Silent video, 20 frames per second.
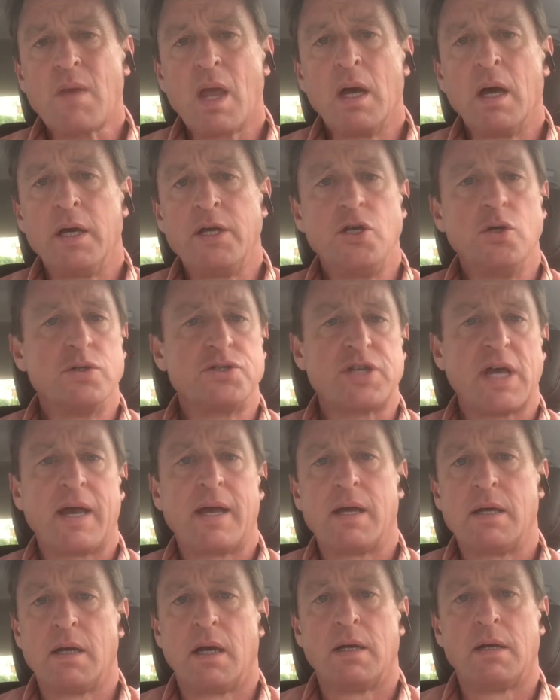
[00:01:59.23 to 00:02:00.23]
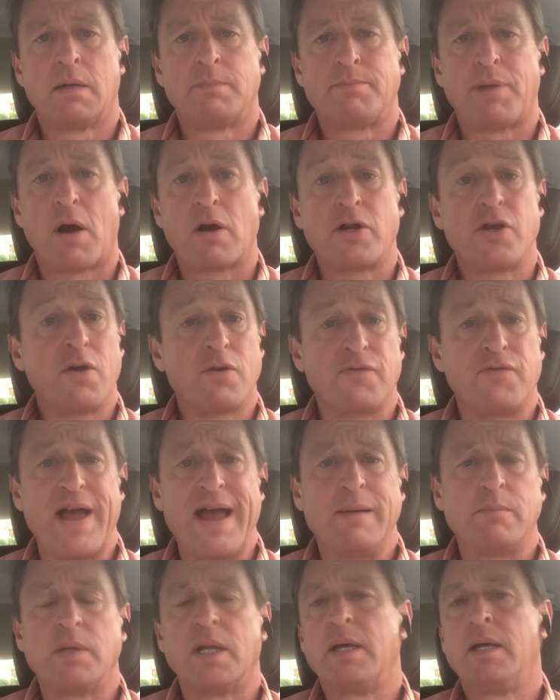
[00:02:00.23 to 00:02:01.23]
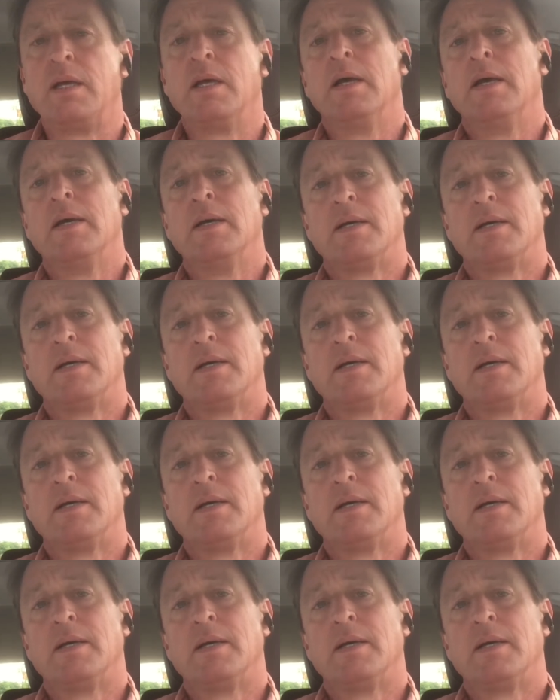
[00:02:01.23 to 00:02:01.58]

uh, you as a uh, part of your family.